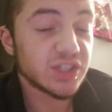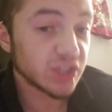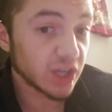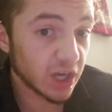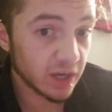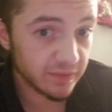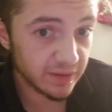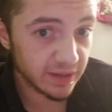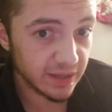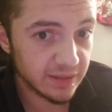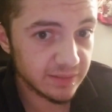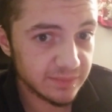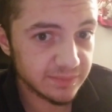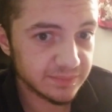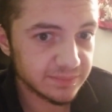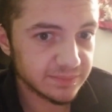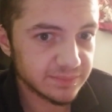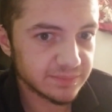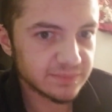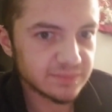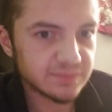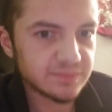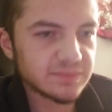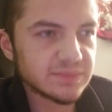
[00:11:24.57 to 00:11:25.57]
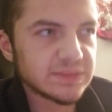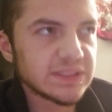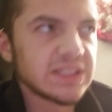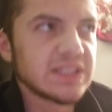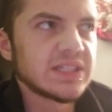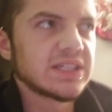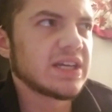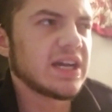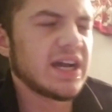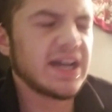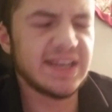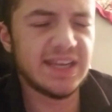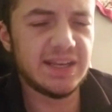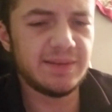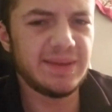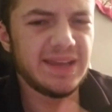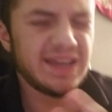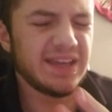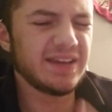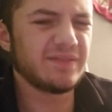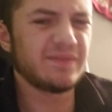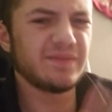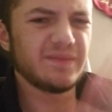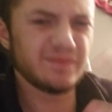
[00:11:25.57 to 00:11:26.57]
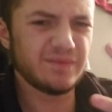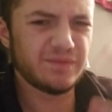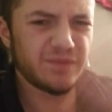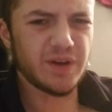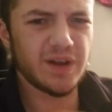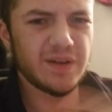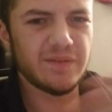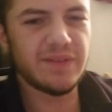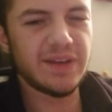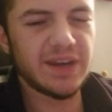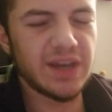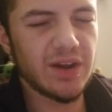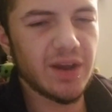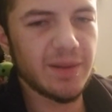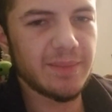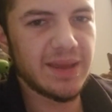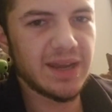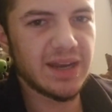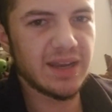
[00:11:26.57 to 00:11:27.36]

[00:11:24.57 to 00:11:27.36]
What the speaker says: Java, I didn't make a front video.